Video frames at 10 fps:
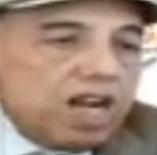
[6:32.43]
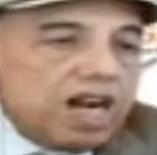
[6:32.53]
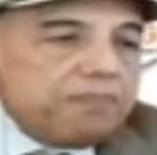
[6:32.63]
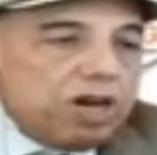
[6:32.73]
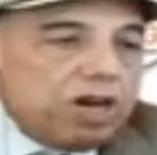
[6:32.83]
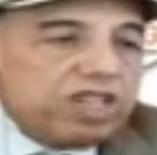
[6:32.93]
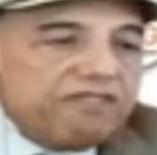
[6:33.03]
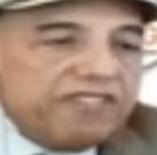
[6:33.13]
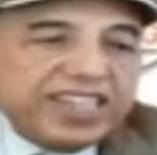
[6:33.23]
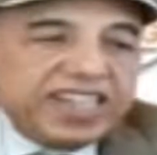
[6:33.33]
about the
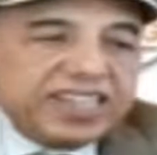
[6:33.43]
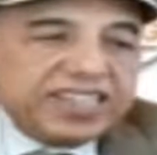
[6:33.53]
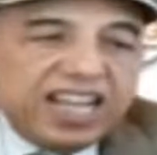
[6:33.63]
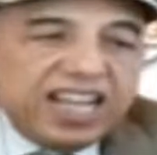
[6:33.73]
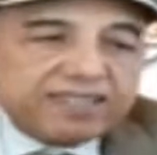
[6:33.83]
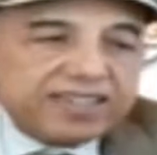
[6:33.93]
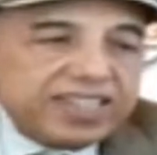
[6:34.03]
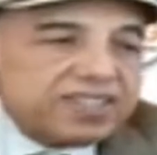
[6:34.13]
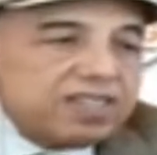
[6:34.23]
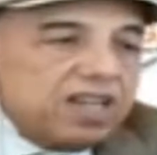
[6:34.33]
variant's health
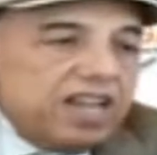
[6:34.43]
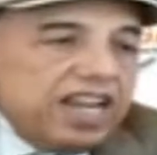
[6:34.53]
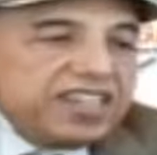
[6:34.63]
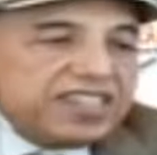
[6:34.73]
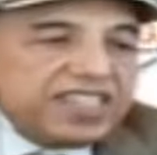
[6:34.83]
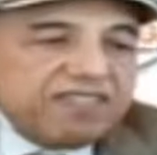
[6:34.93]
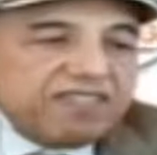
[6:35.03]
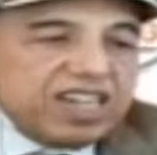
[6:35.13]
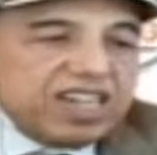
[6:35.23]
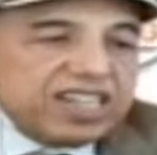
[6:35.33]
risks, and
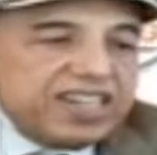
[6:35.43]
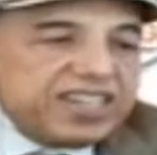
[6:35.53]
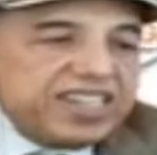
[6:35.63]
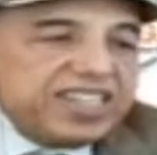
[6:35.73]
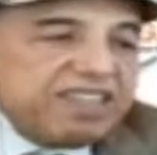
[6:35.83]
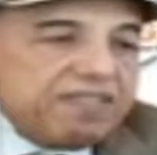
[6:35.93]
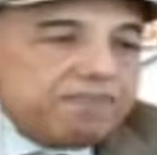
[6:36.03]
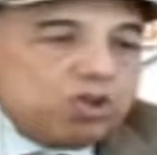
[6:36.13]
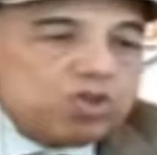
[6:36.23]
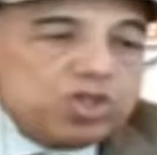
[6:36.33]
several countries have
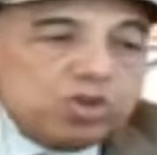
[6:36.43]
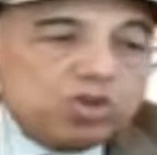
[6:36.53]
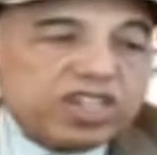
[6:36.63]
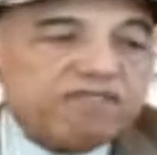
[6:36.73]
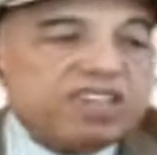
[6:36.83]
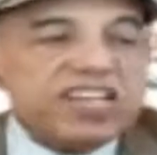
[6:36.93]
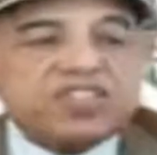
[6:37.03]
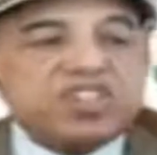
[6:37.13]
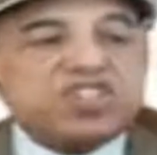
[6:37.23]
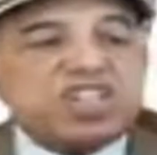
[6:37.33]
imposed new travel
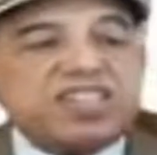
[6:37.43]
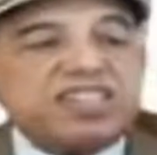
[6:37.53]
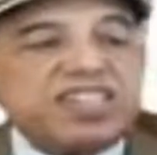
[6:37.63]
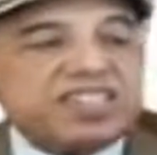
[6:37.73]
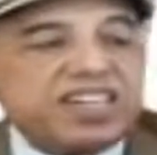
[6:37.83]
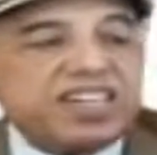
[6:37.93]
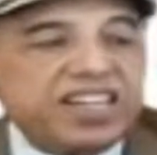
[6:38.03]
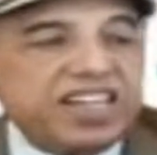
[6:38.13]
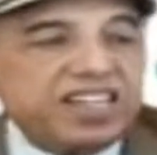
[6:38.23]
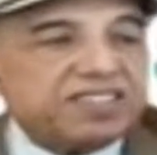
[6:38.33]
restrictions in recent
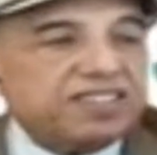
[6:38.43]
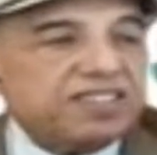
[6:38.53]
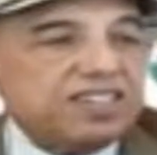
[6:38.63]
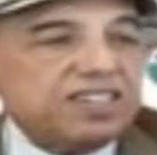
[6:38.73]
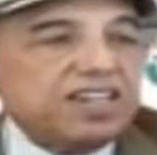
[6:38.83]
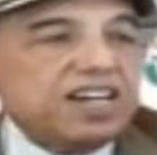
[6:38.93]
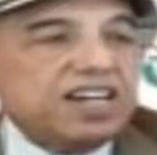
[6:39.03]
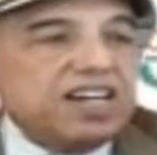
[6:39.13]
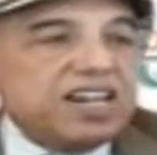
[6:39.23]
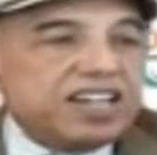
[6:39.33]
days.
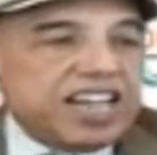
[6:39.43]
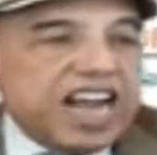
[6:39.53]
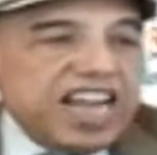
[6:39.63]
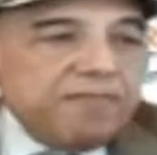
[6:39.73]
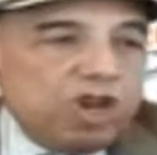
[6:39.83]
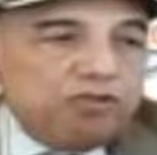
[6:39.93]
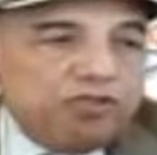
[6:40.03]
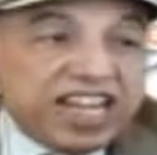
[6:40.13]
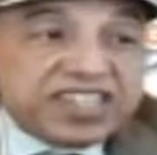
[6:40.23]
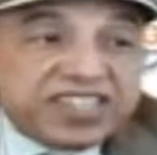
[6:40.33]
Time of
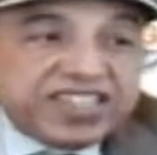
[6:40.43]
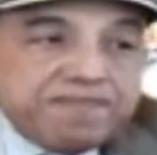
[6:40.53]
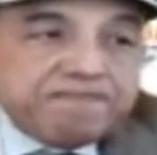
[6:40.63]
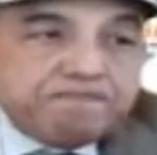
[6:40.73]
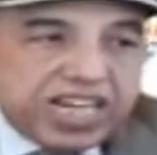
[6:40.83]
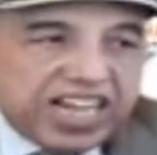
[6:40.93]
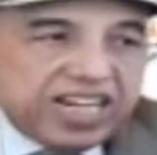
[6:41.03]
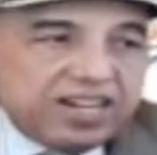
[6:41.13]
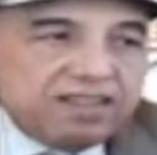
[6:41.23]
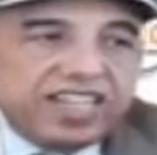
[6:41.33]
extreme
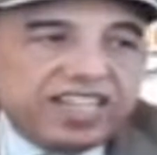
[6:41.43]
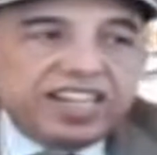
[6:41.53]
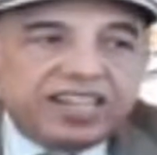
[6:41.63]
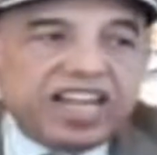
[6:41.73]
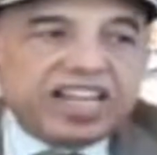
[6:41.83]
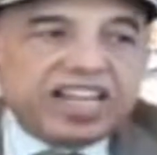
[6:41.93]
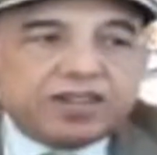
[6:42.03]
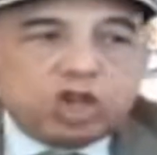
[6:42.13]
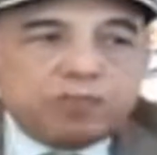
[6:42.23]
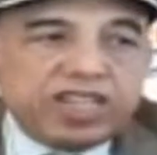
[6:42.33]
pain in India
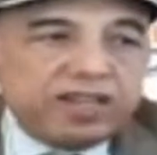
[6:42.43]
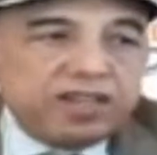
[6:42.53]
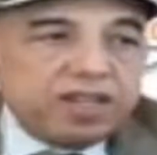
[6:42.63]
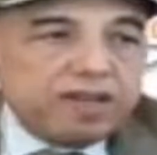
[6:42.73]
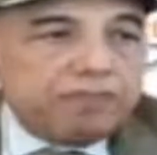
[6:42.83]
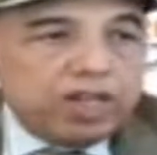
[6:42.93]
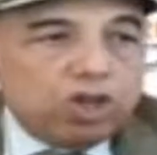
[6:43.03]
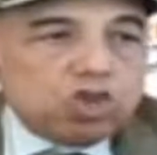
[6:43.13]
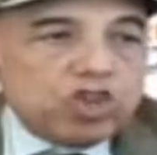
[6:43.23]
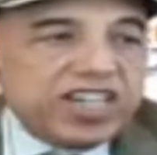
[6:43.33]
economy
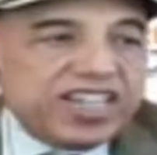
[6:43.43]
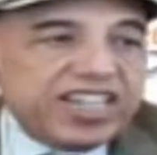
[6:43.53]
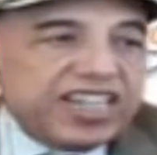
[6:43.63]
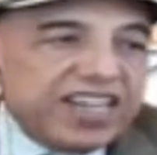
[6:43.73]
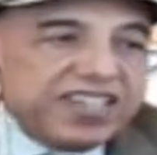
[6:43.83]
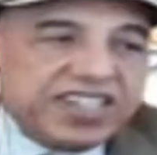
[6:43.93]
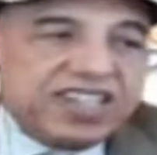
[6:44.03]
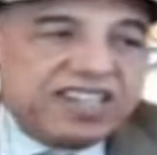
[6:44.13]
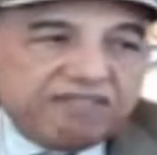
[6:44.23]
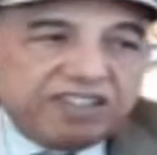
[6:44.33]
below
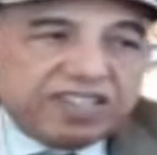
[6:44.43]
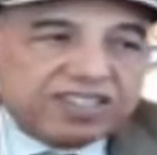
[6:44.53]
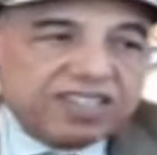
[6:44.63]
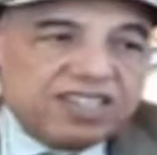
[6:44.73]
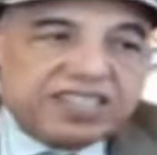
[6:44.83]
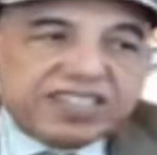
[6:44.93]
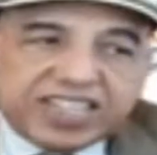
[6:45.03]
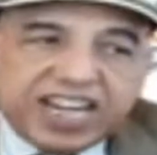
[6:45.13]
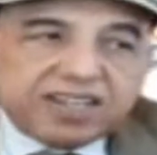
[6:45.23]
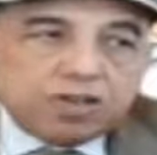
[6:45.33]
2019 levels,
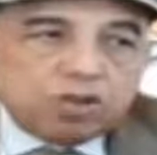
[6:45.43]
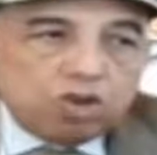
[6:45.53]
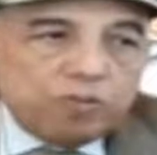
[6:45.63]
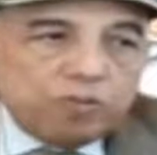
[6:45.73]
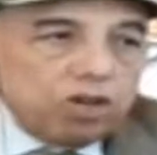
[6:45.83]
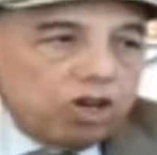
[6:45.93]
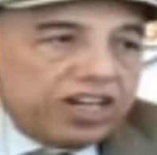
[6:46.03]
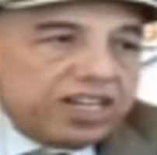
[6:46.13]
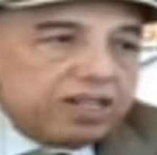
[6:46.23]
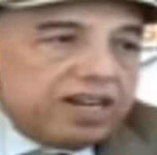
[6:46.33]
said Nobel
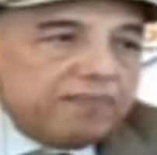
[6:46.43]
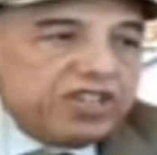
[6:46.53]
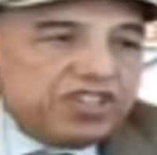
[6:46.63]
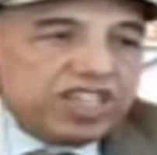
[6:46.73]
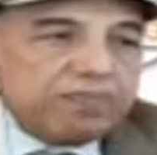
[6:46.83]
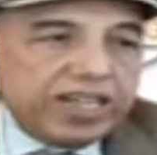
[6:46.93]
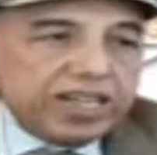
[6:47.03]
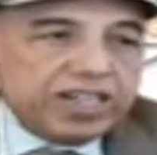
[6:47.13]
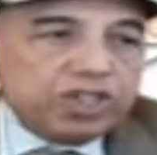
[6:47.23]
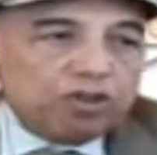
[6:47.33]
laureate Abhijit
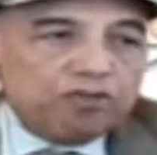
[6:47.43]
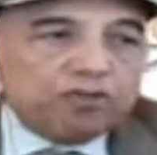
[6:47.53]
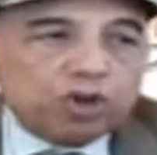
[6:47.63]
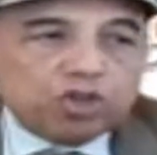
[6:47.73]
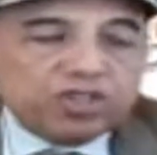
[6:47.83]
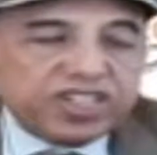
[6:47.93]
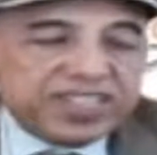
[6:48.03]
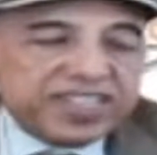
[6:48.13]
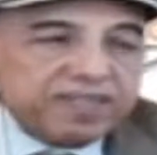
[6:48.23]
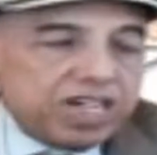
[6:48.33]
Banerjee on 4th
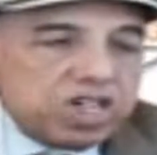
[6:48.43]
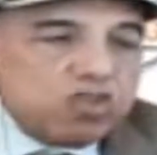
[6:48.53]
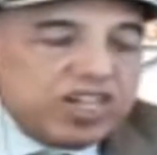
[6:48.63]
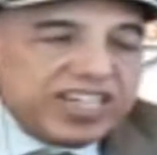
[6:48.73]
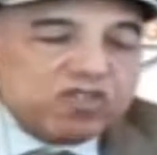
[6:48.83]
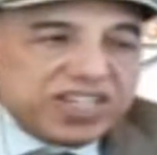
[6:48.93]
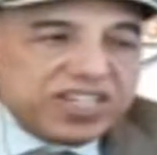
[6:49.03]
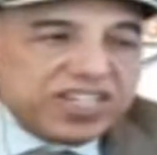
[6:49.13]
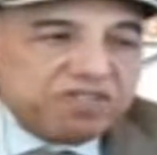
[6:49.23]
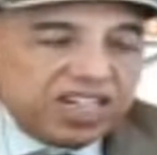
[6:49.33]
December
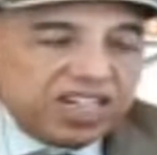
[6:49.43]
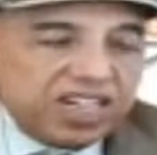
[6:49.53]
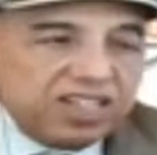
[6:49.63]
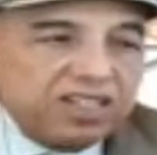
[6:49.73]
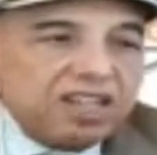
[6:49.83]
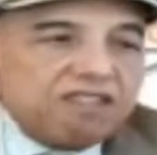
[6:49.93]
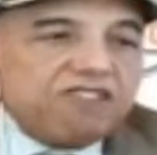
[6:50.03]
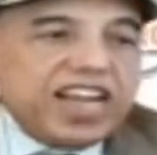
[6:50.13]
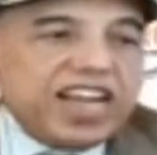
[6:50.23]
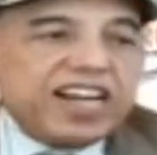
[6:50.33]
2021
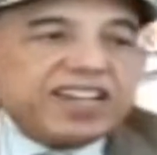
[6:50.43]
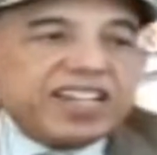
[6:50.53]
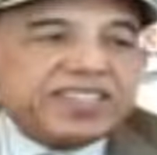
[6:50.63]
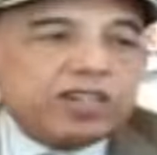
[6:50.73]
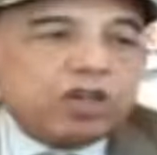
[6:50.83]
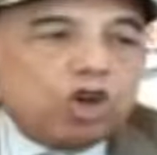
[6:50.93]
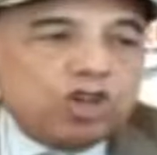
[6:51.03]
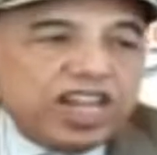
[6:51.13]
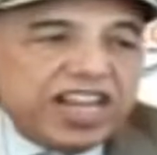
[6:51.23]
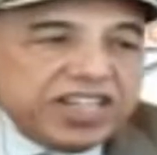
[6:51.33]
while addressing
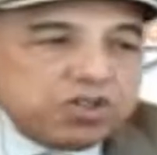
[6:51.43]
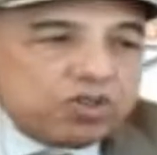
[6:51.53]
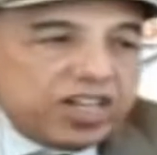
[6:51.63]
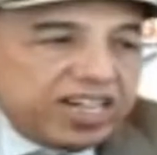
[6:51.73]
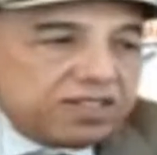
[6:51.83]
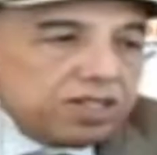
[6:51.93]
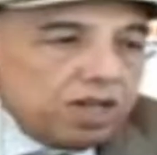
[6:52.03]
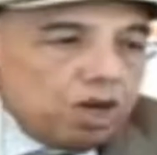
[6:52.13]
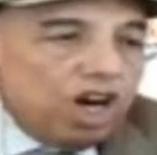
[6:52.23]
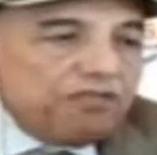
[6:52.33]
online students
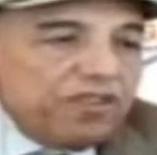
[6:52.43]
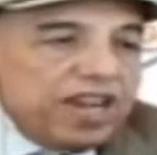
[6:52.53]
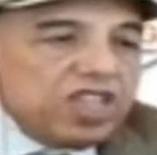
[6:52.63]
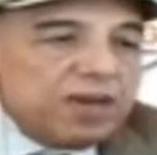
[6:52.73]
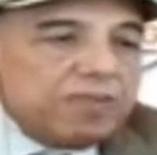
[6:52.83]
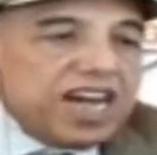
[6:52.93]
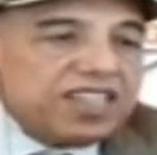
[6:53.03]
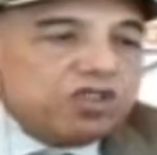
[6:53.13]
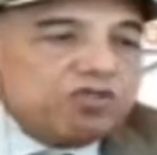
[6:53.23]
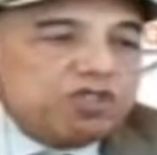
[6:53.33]
of
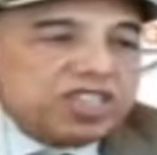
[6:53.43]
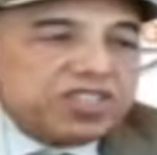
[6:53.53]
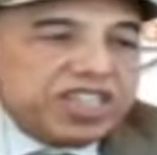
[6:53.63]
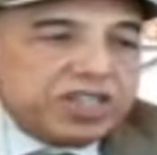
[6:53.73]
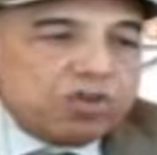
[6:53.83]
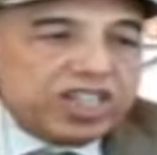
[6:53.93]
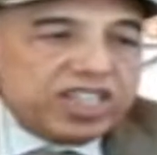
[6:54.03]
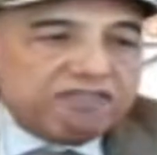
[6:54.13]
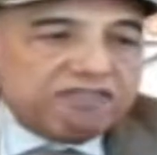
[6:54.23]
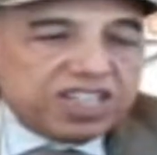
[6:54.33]
Ahmedabad University during
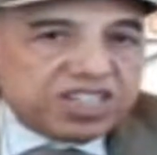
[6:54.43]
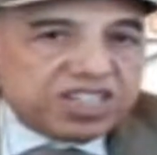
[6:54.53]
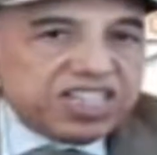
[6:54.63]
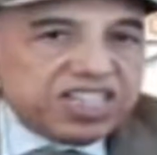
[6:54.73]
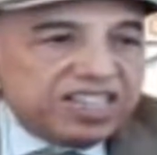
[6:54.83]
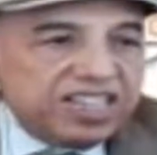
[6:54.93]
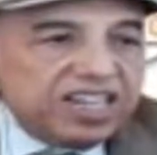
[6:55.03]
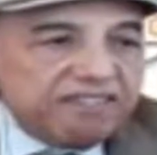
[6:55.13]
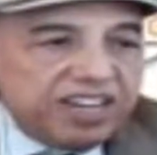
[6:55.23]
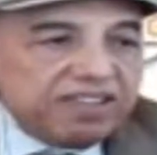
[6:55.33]
the university's
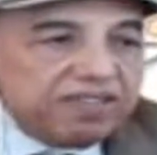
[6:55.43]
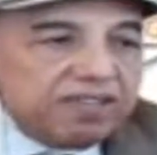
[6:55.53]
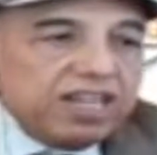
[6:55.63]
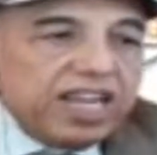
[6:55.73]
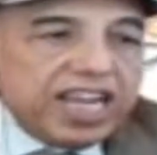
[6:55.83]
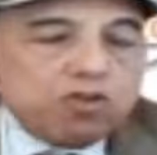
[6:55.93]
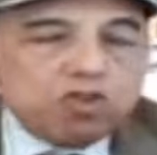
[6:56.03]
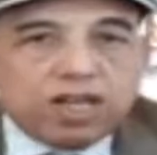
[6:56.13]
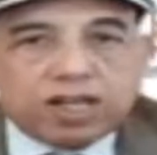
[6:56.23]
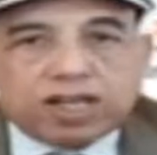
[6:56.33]
11th
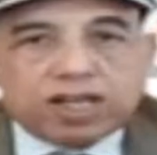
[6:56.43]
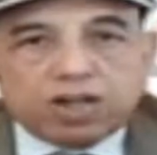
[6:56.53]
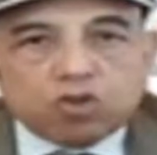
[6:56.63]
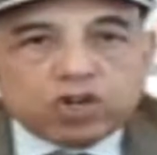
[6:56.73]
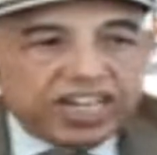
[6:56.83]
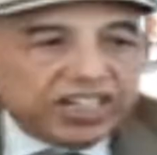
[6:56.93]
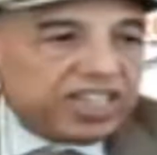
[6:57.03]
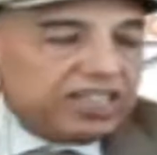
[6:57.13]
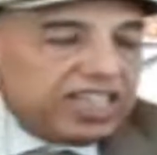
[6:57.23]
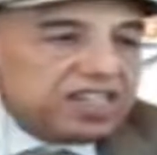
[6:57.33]
annual
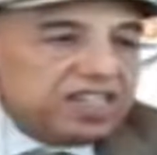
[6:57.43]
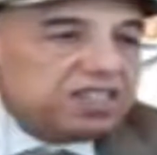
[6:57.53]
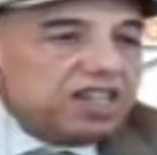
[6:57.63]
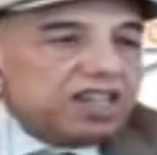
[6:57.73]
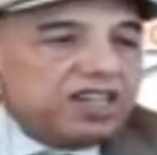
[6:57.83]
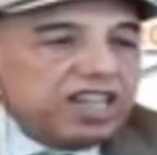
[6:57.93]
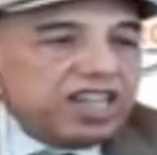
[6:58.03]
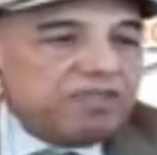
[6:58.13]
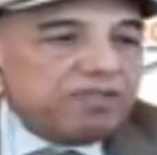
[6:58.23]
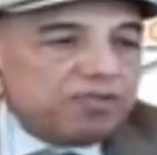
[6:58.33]
convocation, that is
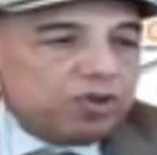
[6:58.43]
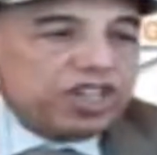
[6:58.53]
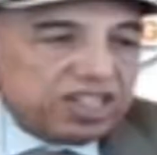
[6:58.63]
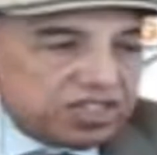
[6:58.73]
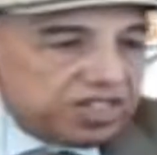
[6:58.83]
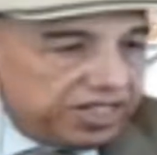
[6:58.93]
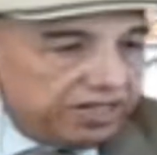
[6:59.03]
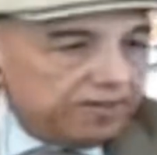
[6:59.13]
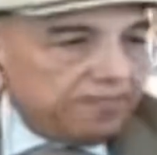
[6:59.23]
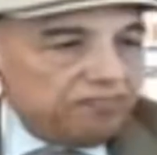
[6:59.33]
day before
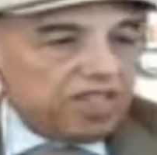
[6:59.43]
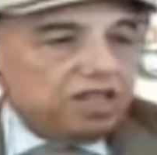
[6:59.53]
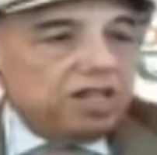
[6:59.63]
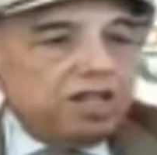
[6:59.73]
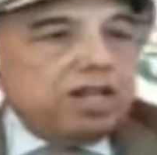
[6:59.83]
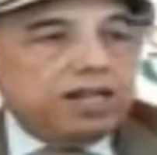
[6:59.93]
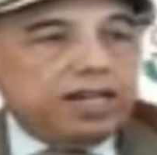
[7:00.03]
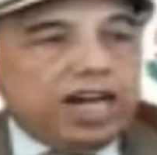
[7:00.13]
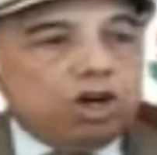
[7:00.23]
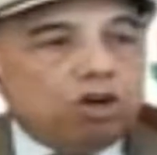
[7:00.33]
yesterday.
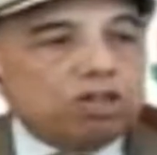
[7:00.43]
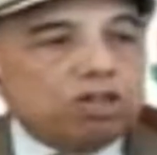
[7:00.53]
Now, the